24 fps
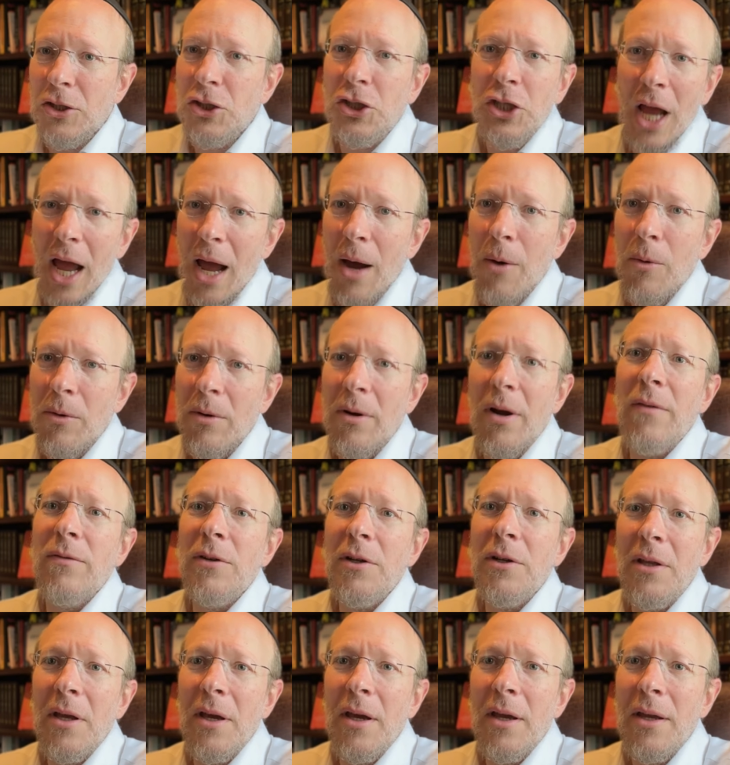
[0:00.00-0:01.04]
shower
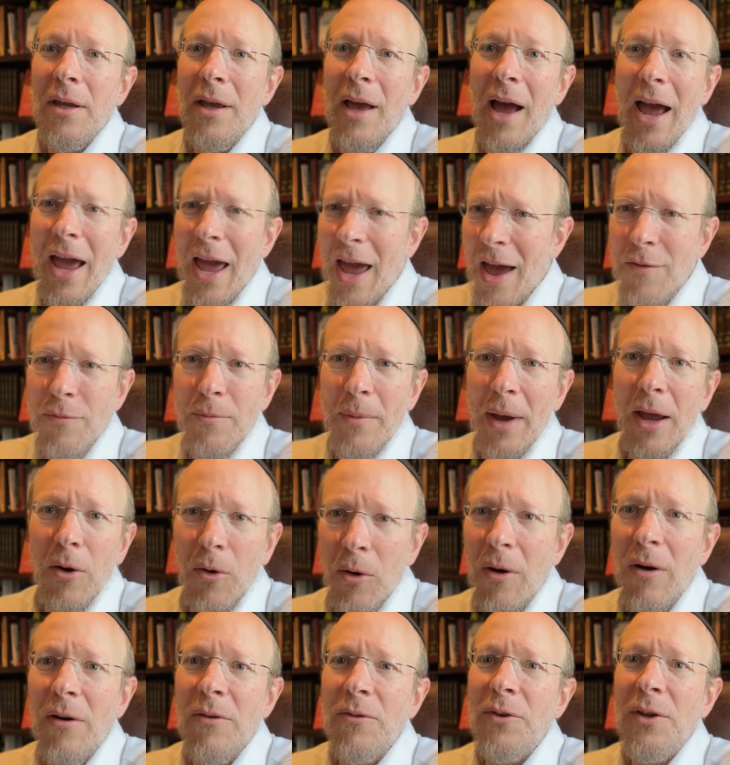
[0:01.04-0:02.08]
every day, I have my
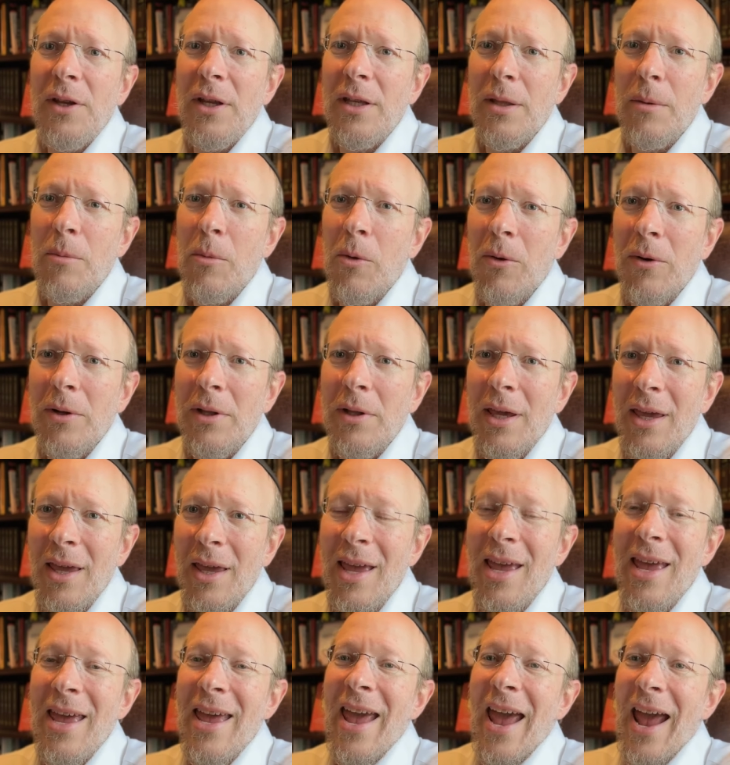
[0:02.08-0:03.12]
coffee in the morning,
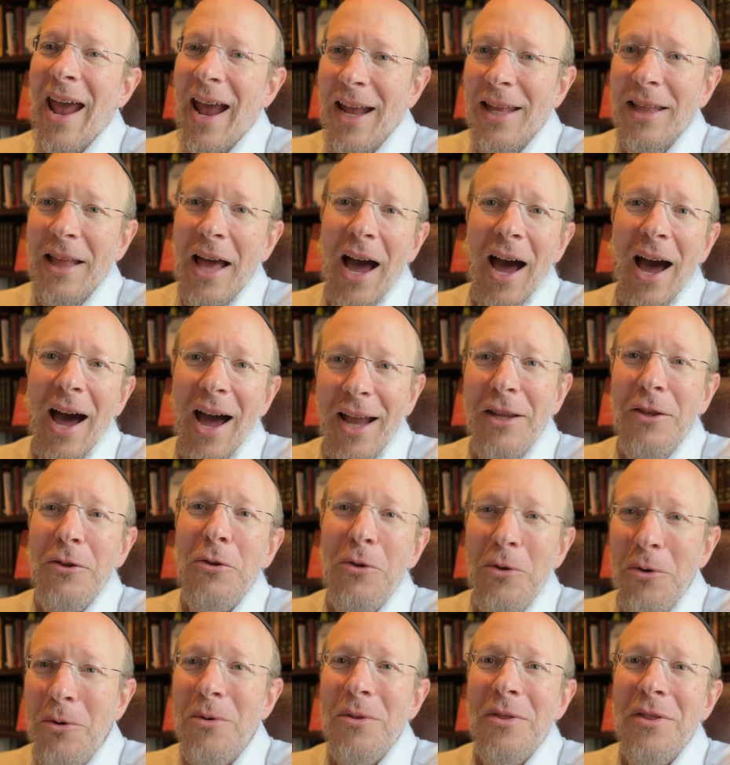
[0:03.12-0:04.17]
and I
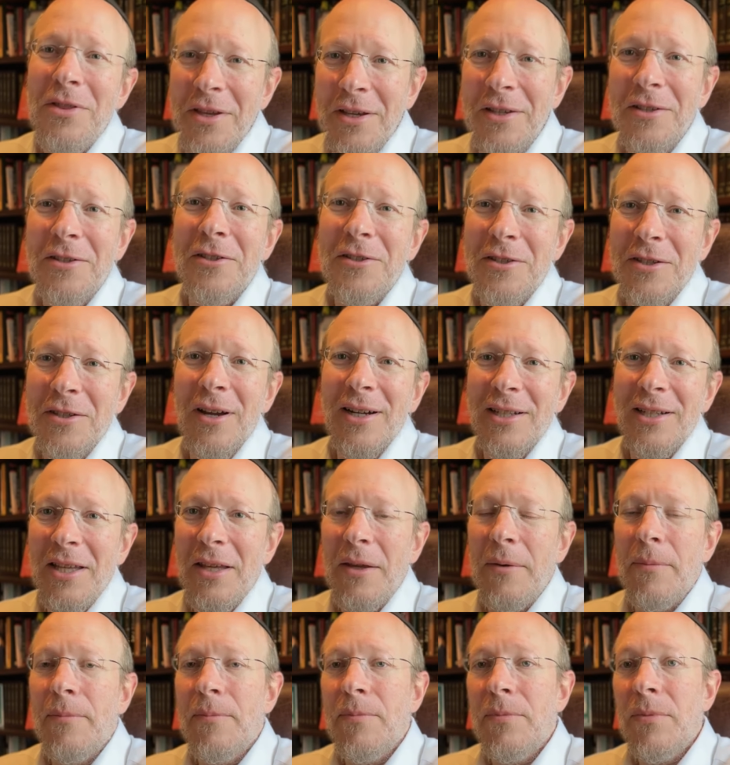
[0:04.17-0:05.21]
do this
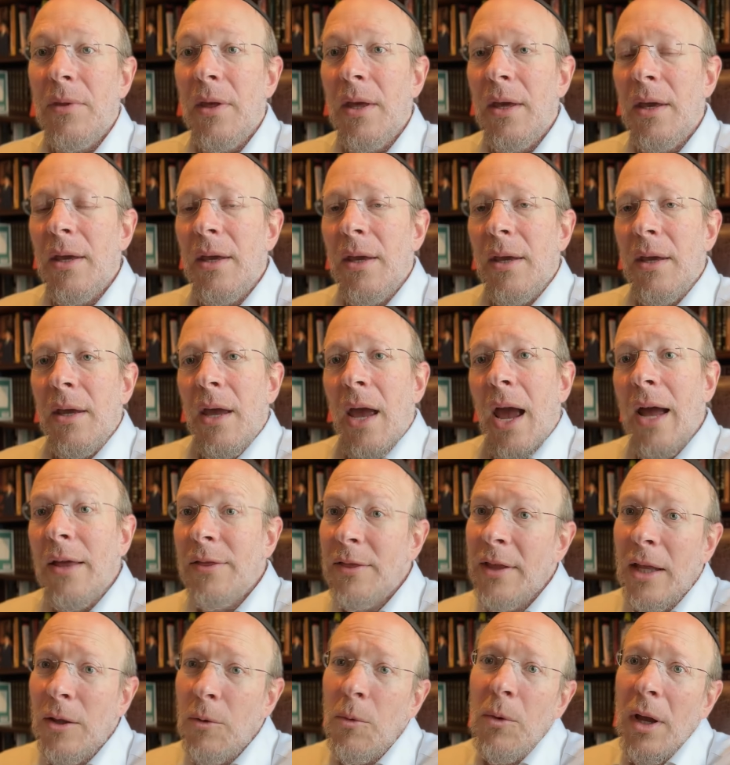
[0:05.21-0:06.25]
study.
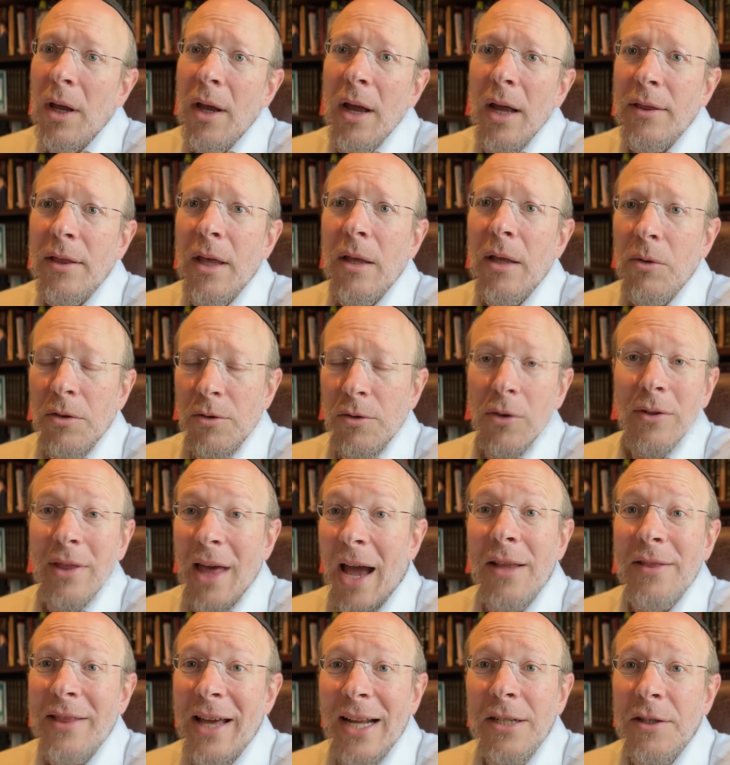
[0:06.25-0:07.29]
And then we, and then, so
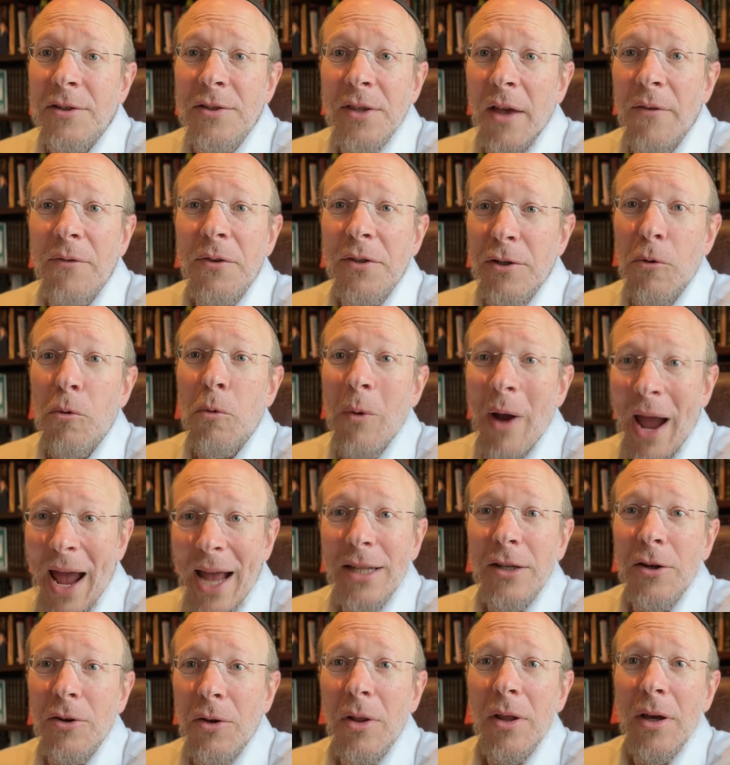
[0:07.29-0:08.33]
that, that itself is a
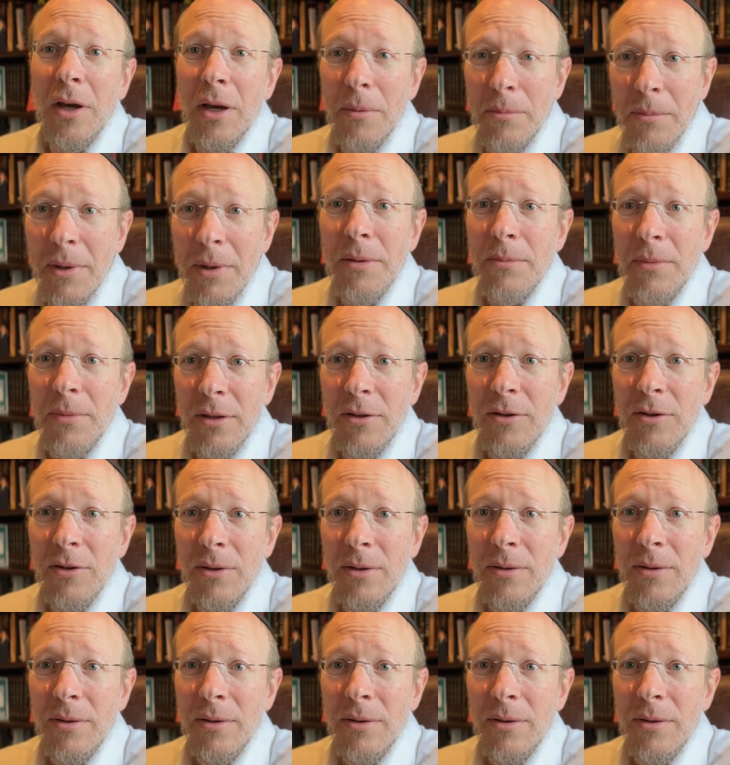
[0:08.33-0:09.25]
radical commitment